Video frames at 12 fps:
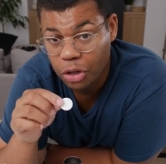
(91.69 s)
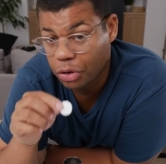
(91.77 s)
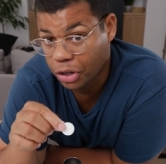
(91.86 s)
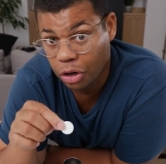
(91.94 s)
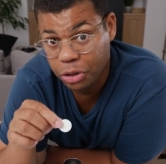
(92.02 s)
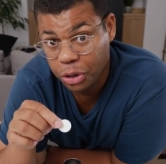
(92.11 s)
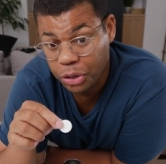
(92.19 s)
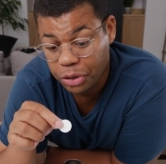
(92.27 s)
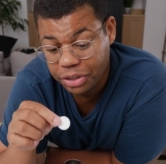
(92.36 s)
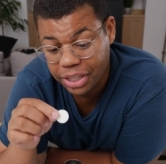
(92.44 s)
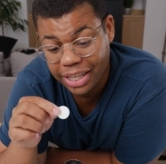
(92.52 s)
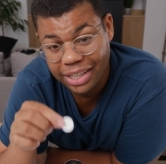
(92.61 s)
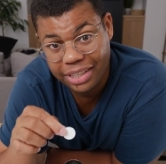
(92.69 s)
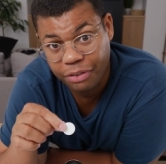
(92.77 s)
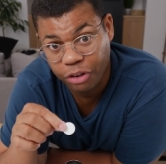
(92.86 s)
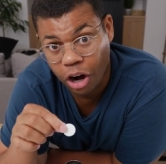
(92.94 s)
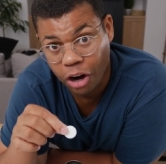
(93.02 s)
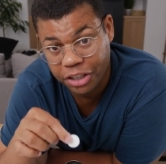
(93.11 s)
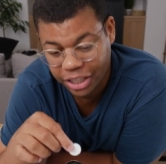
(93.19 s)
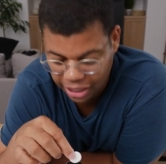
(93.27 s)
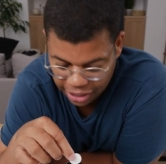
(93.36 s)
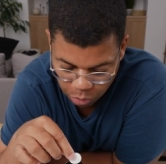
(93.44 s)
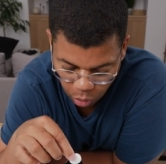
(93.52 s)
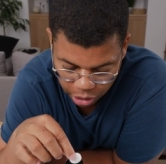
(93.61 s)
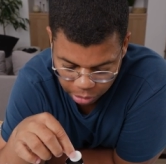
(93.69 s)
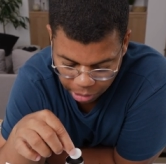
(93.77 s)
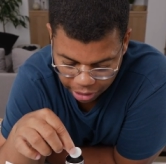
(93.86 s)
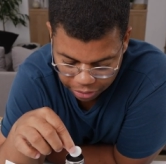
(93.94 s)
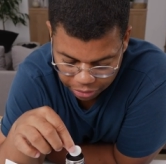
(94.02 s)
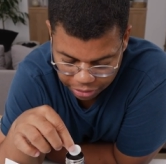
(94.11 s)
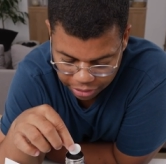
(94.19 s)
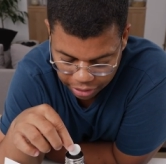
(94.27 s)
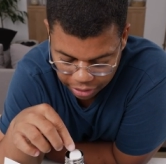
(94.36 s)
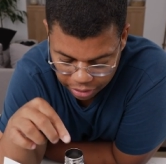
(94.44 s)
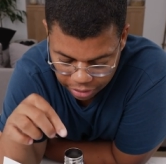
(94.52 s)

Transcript: You can also use these for hard to clean water bottles.